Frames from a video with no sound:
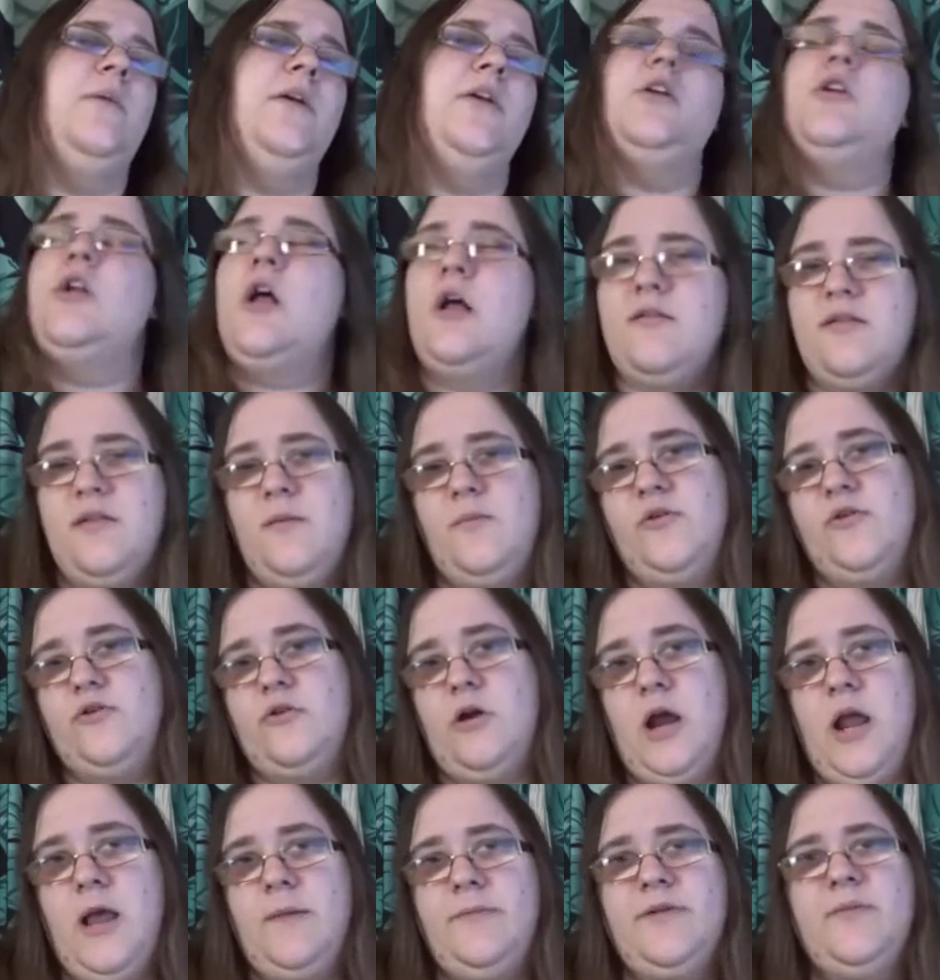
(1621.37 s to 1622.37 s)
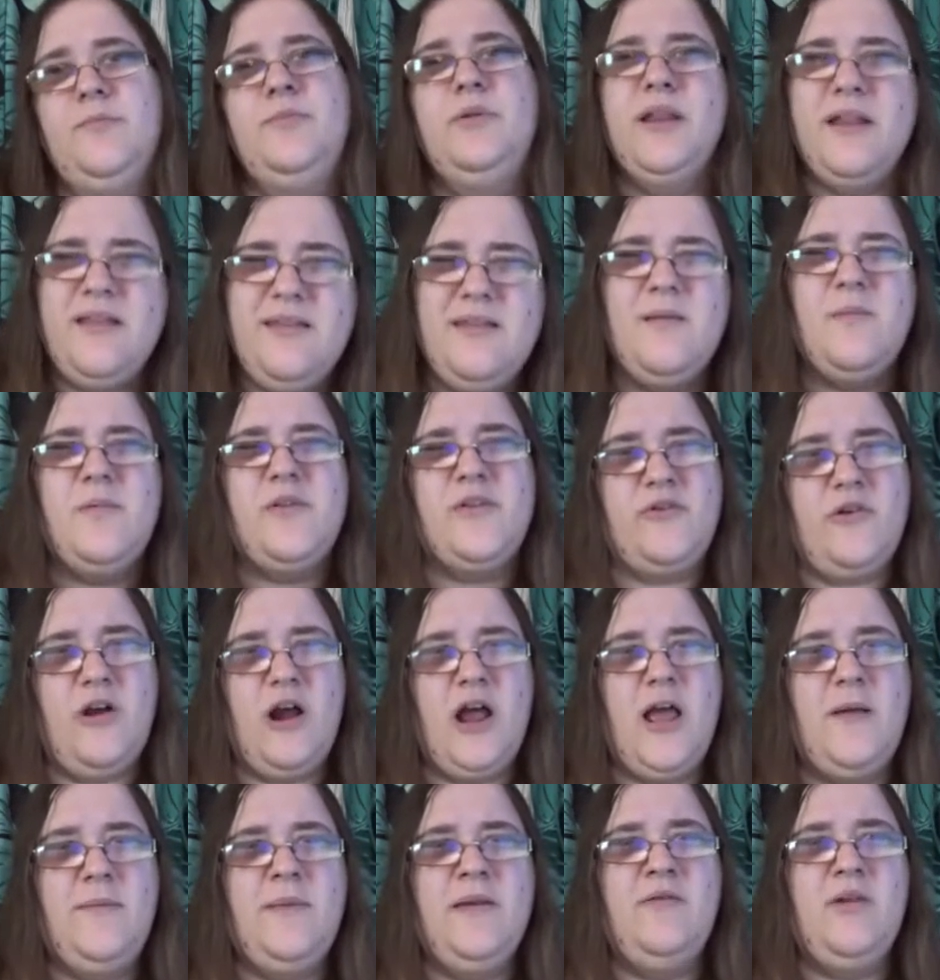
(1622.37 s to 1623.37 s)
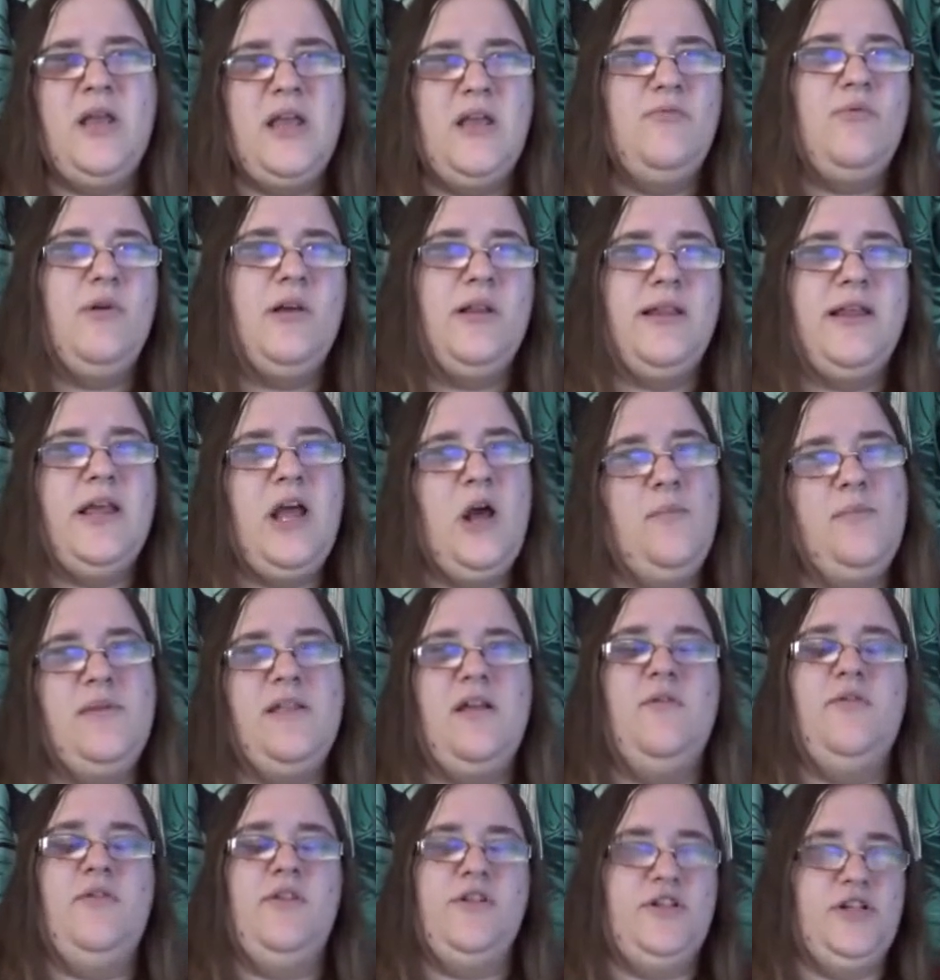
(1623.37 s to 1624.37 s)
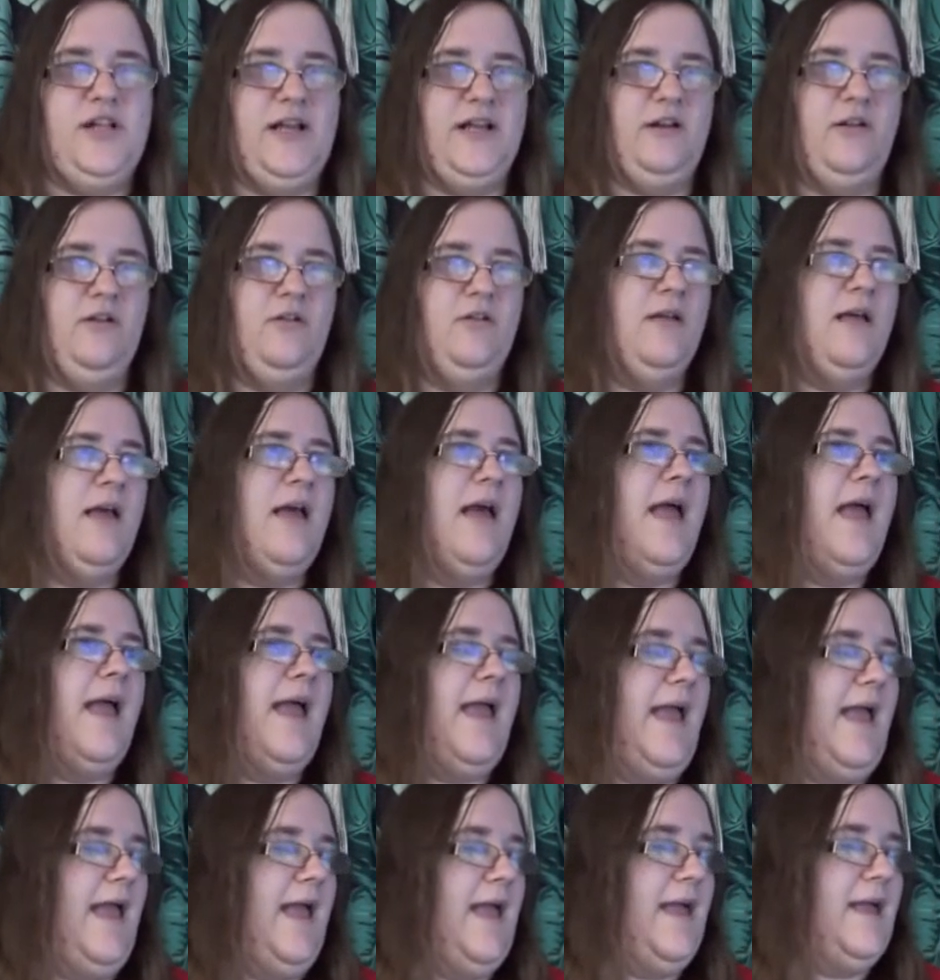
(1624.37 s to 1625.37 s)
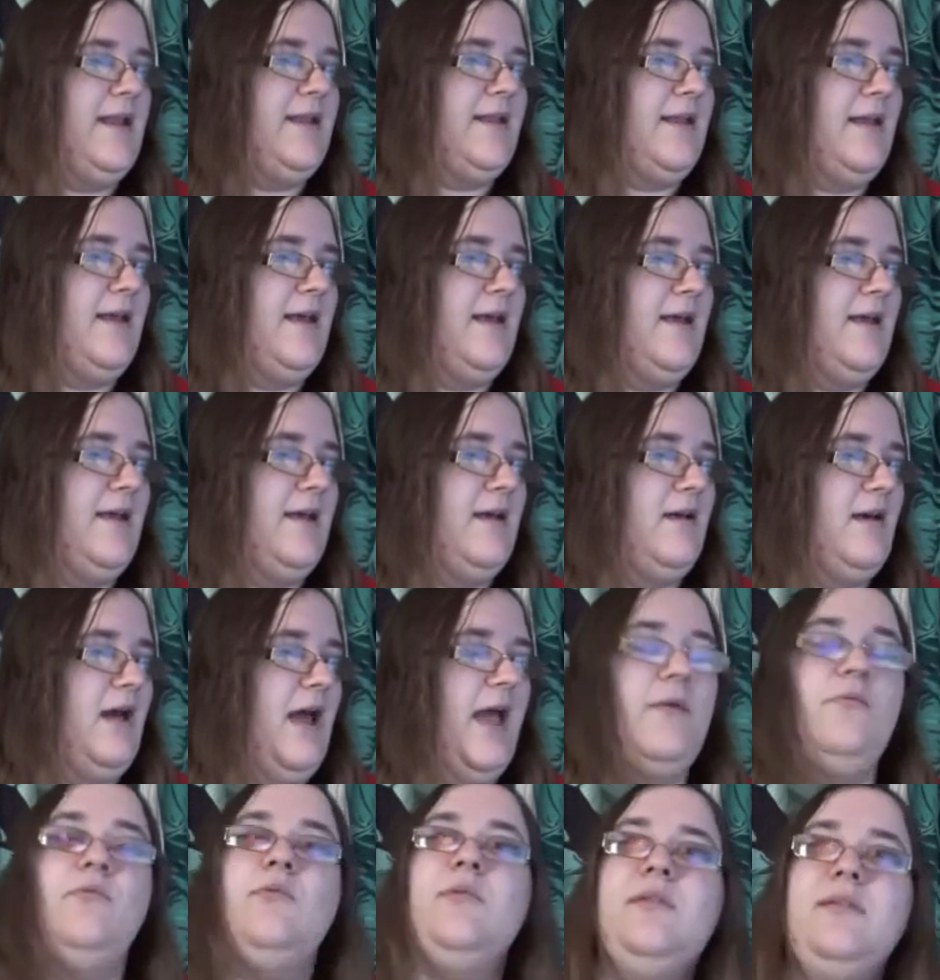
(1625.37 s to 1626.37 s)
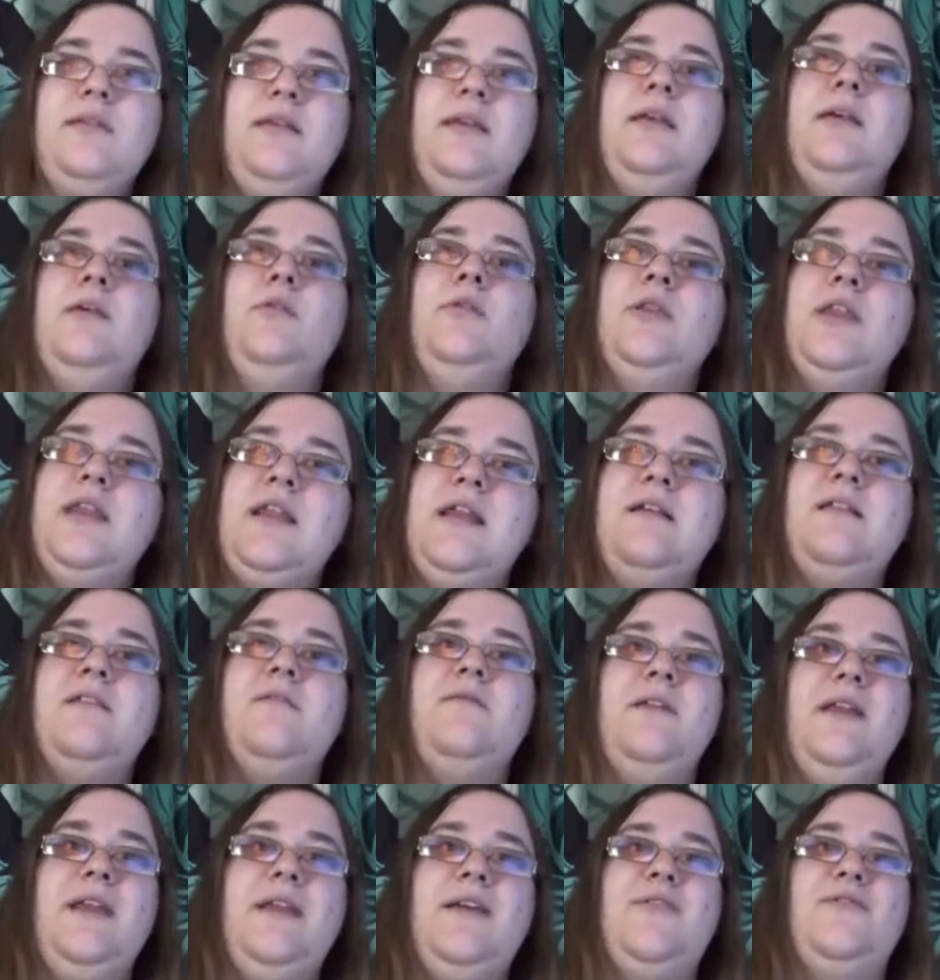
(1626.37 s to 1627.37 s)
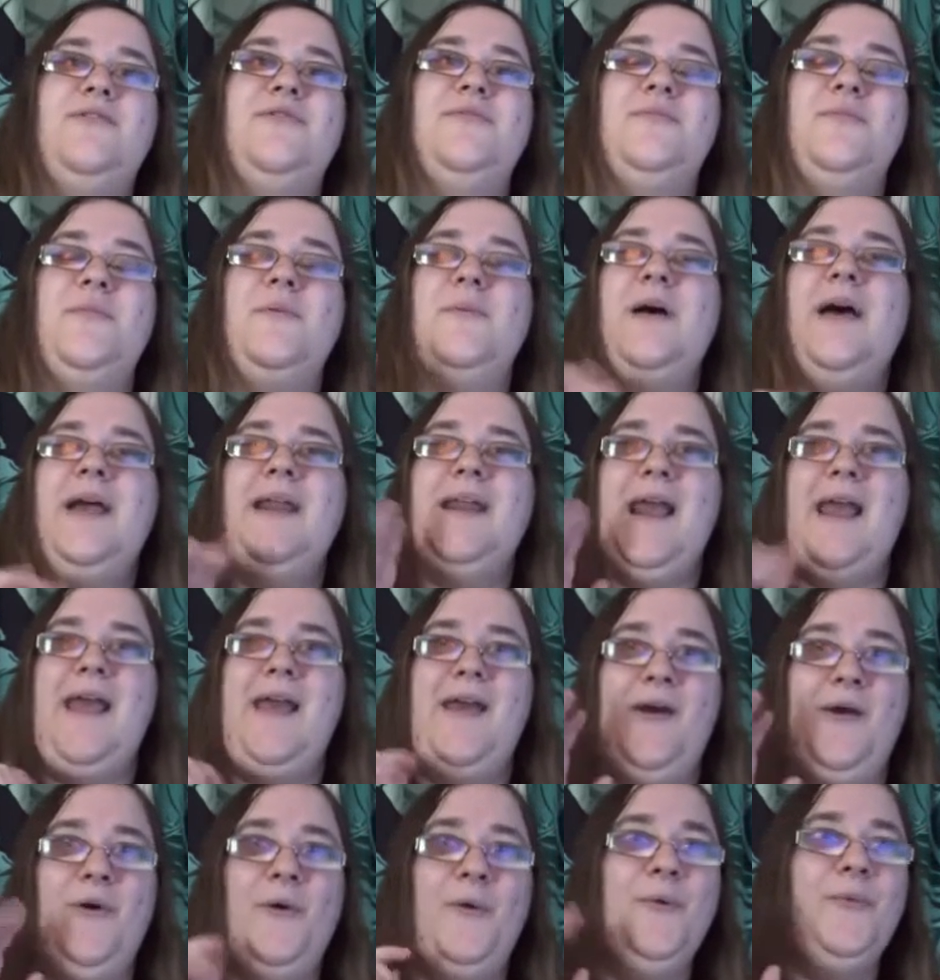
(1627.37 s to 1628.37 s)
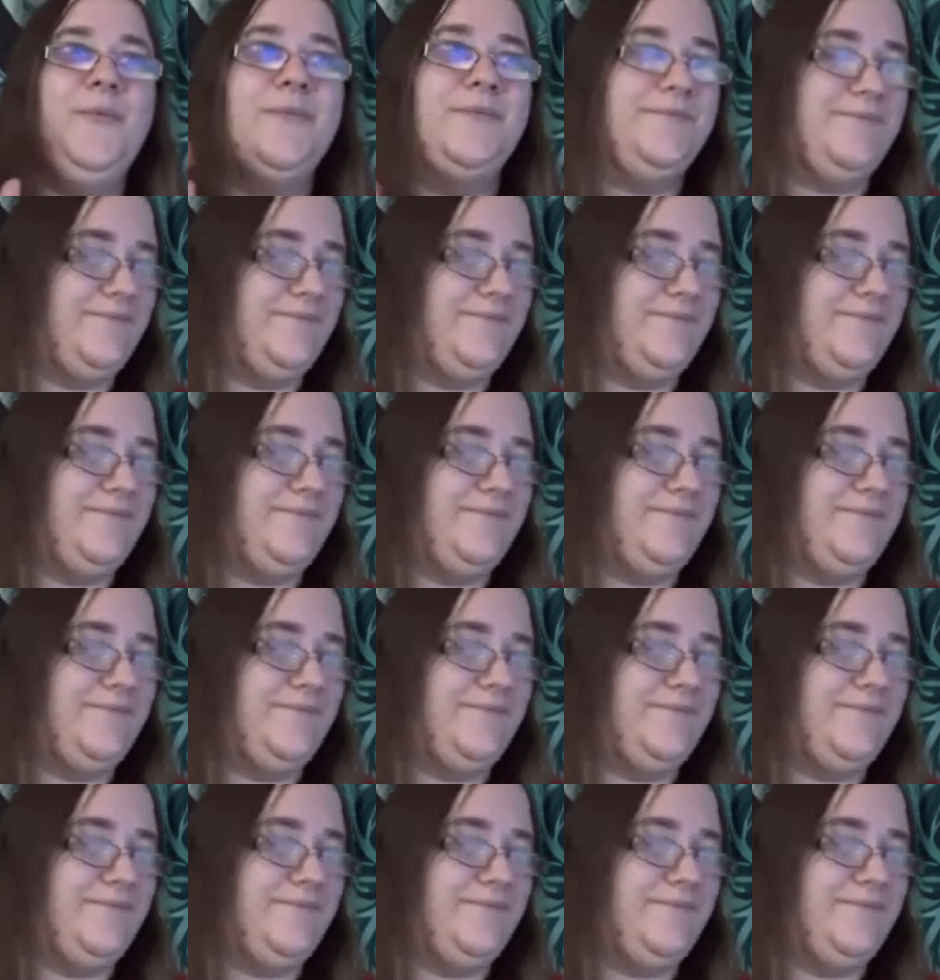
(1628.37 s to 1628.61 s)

you're not subscribed. Please subscribe. It really helps out the channel. And I will see you in the next video. Bye-bye now.